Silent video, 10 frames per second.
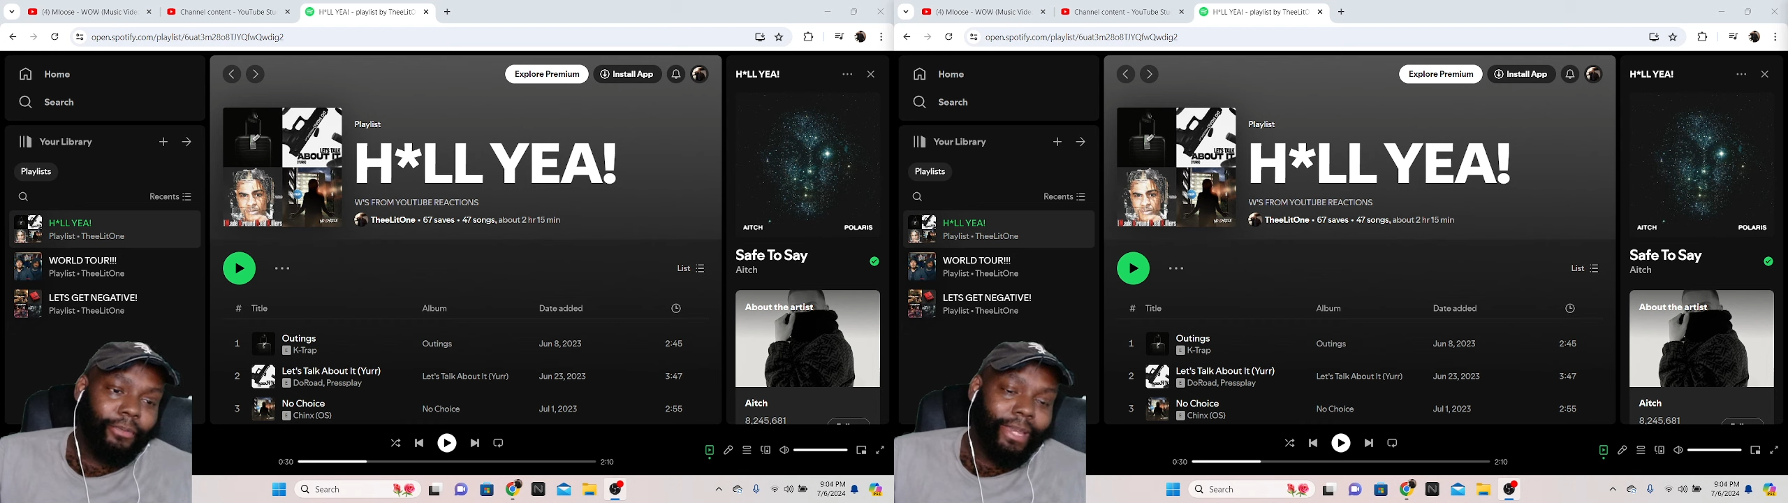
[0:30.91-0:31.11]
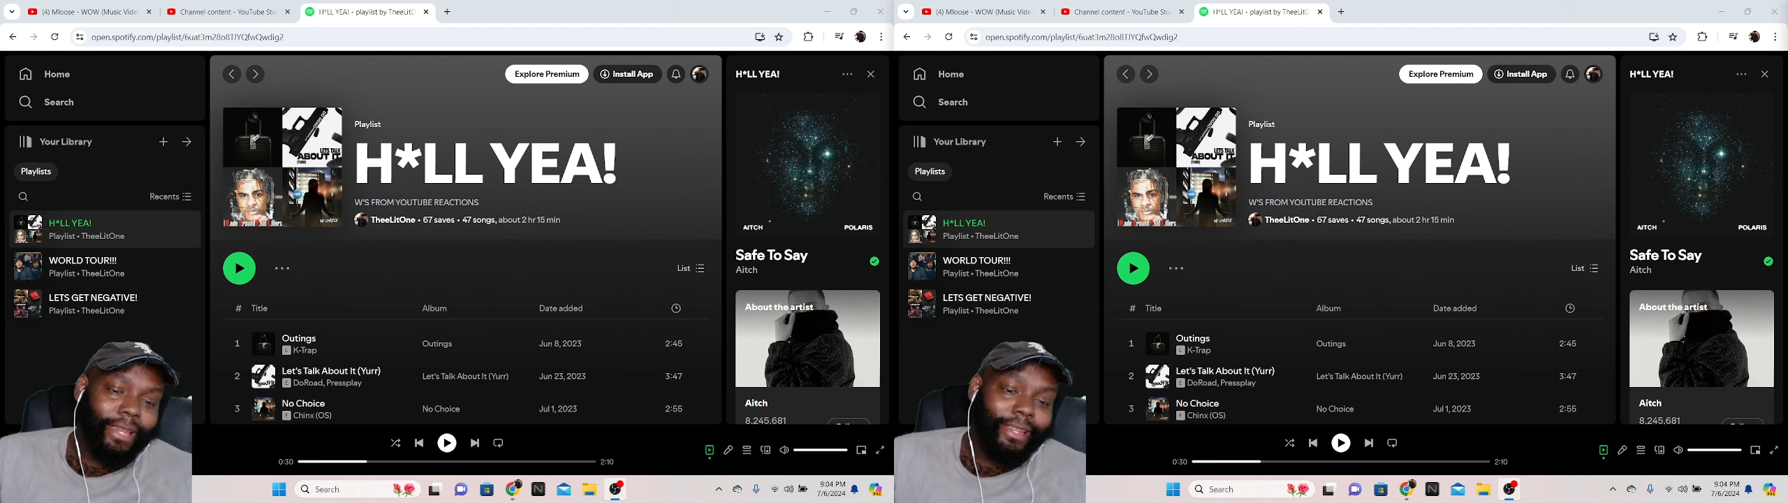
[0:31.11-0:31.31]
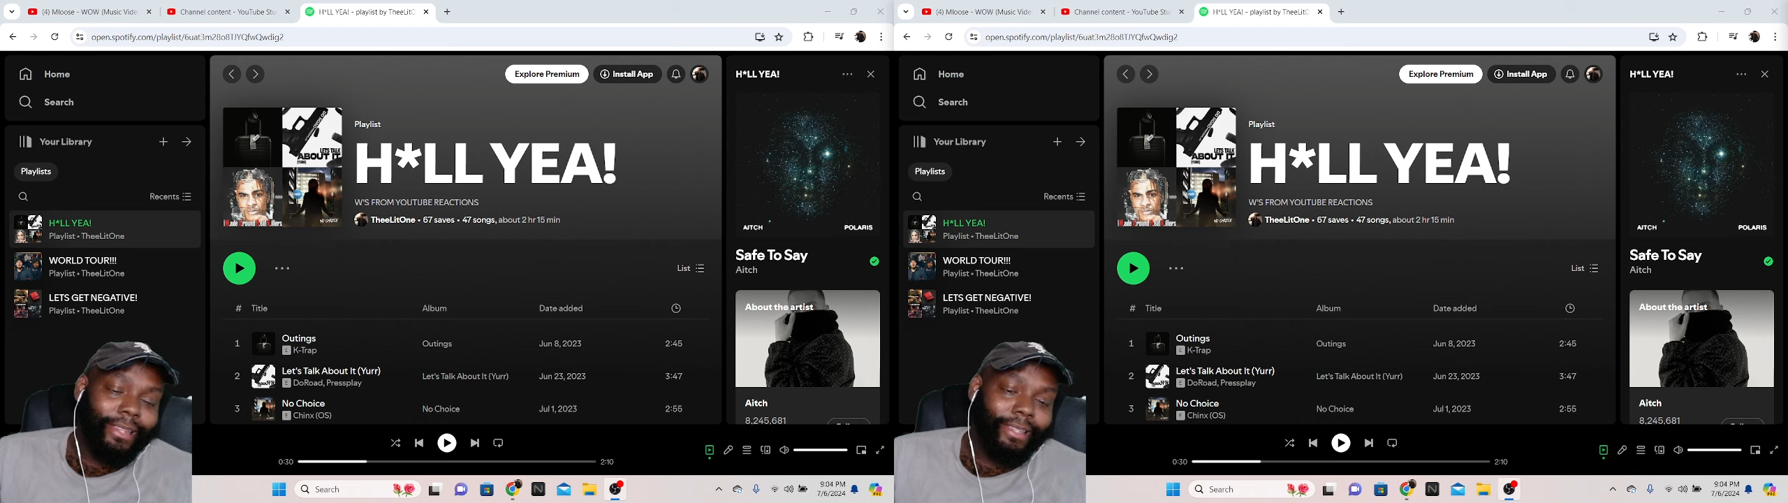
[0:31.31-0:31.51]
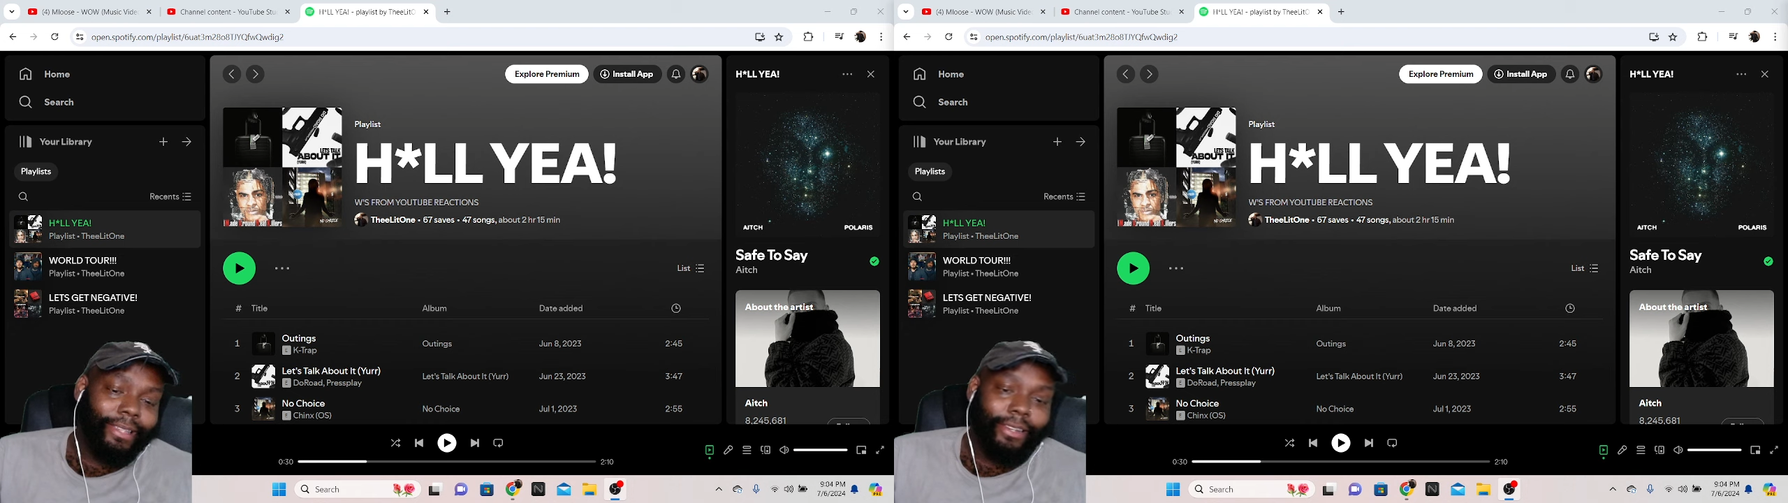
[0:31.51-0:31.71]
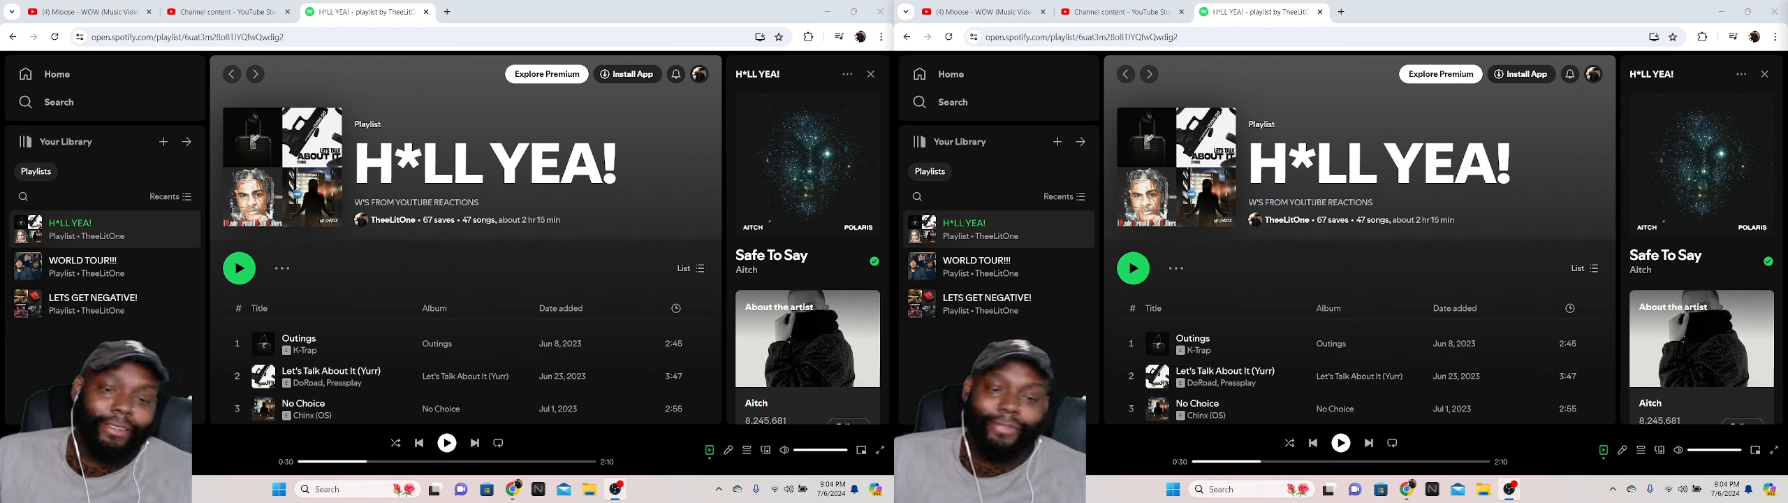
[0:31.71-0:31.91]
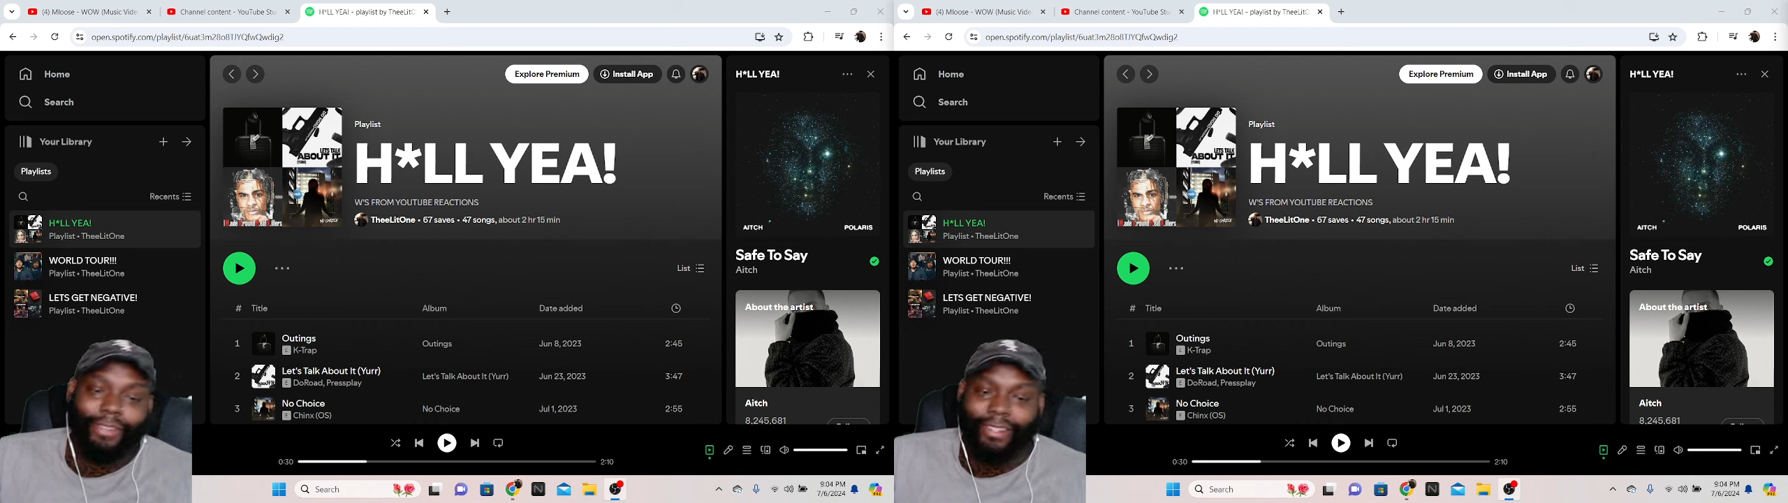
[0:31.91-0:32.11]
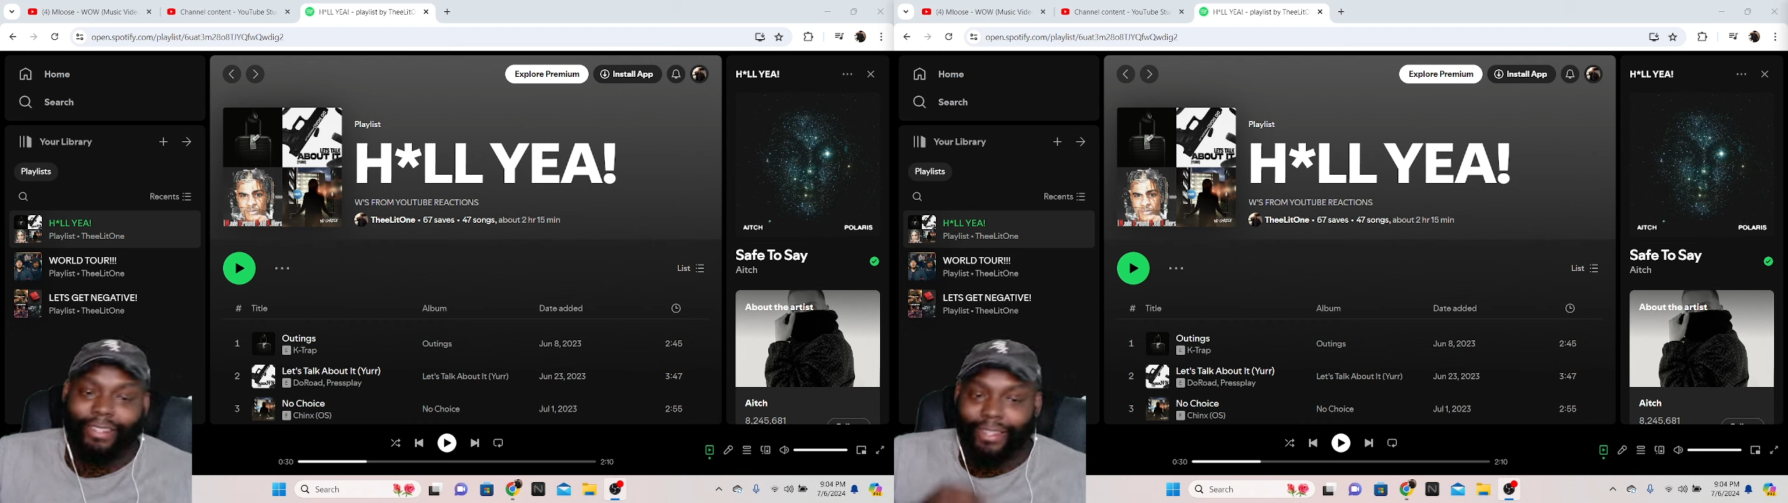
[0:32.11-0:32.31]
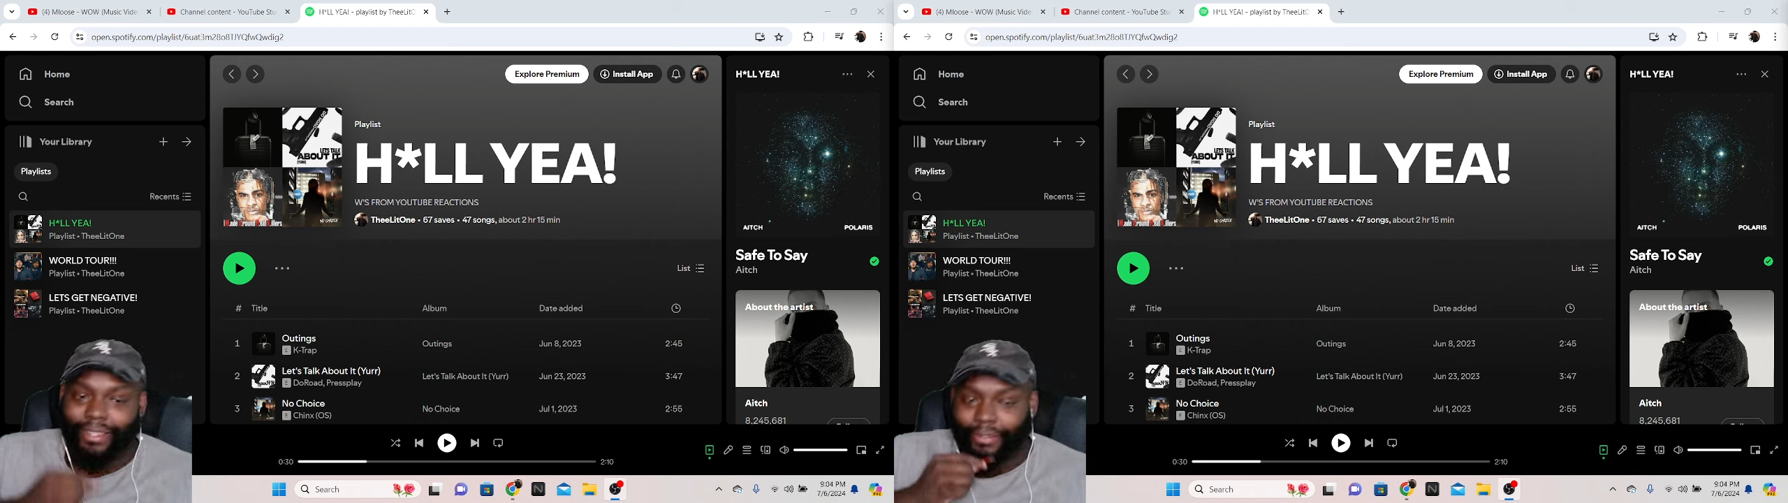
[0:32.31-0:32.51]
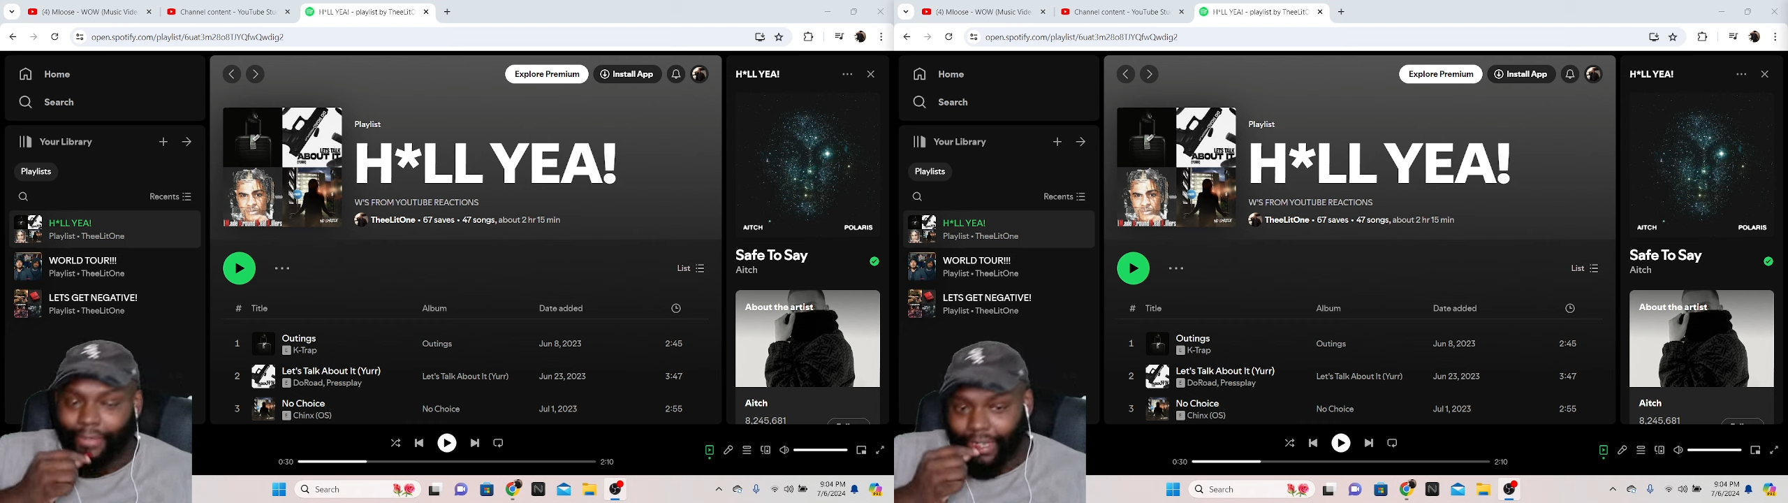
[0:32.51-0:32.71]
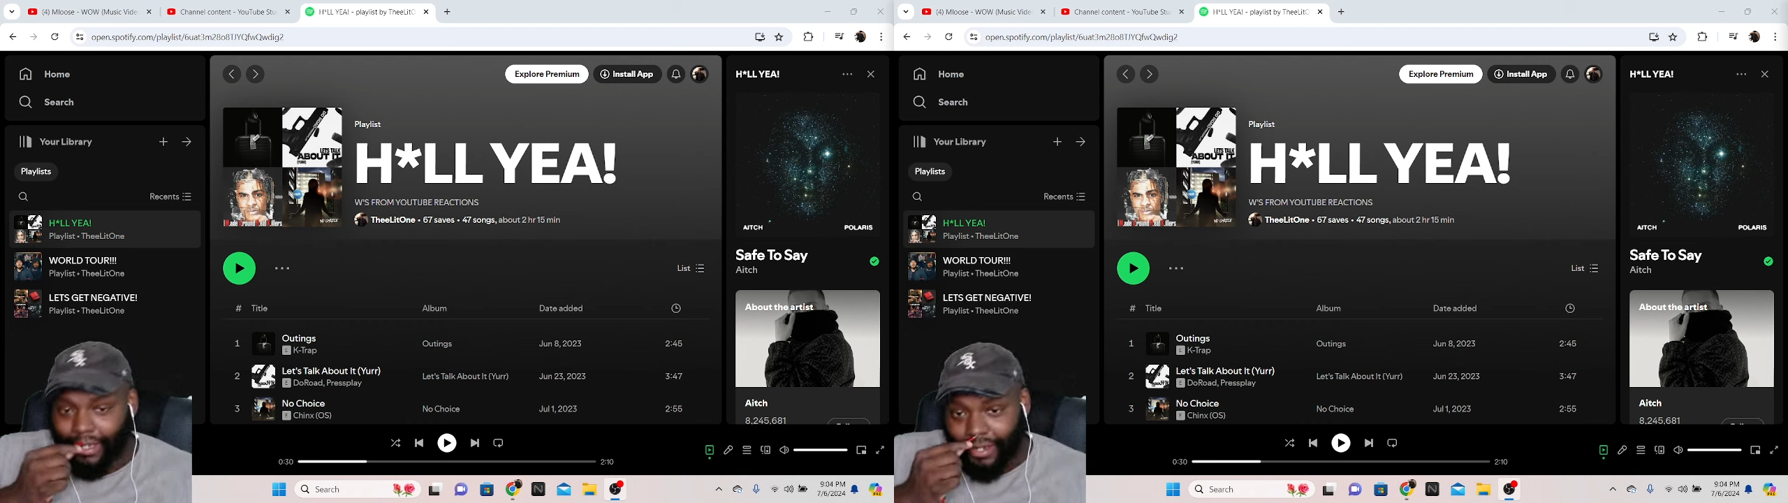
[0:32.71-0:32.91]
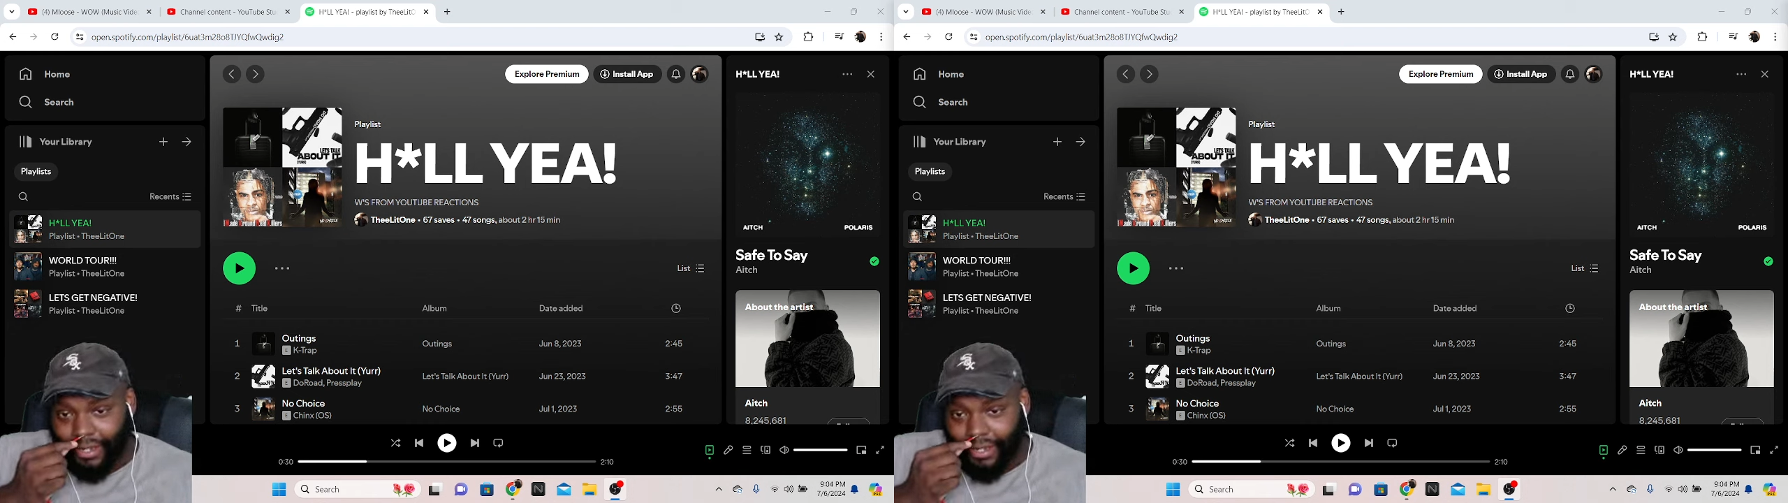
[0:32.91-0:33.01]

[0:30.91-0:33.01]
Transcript: be considered for this list, man.